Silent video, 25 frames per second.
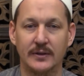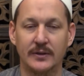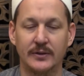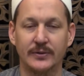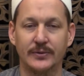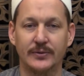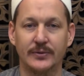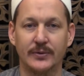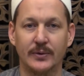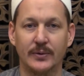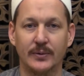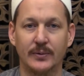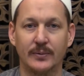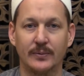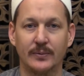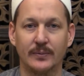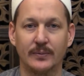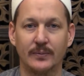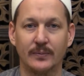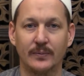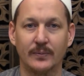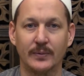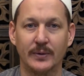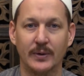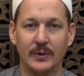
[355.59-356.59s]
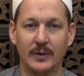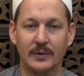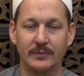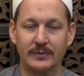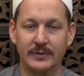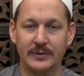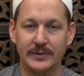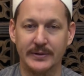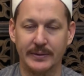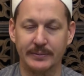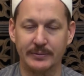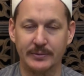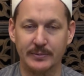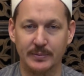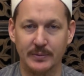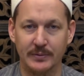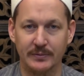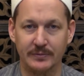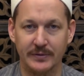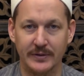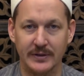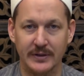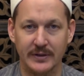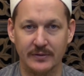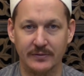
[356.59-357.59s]
so we are oftentimes
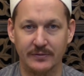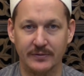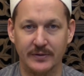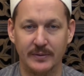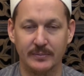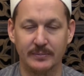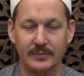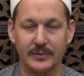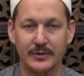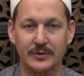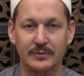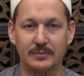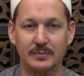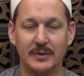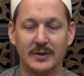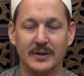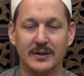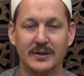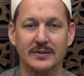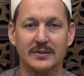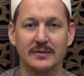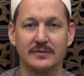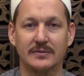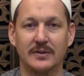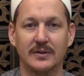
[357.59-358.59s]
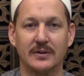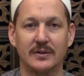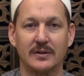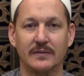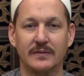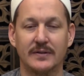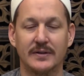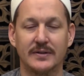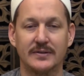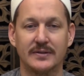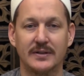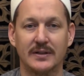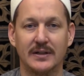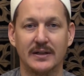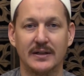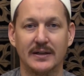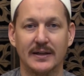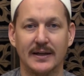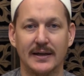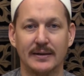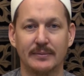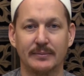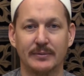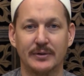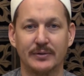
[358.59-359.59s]
prevented from this because of all of the city
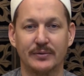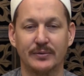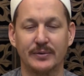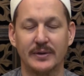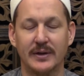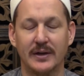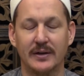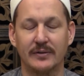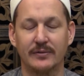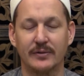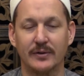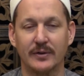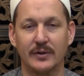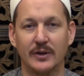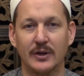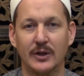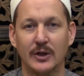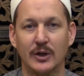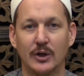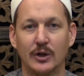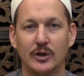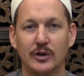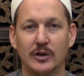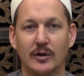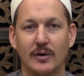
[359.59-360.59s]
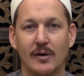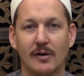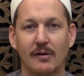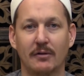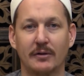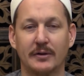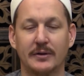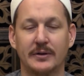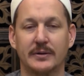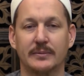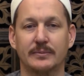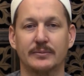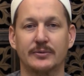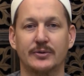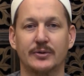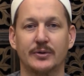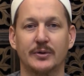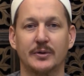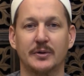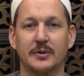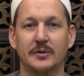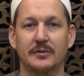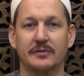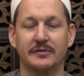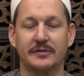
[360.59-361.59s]
light but if we ever go out and
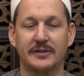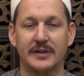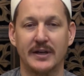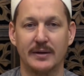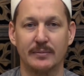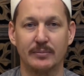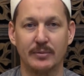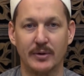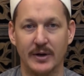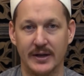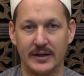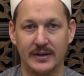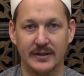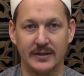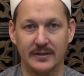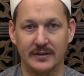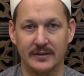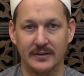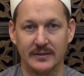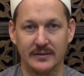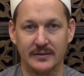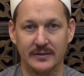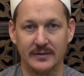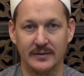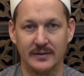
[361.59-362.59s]
observe daybreak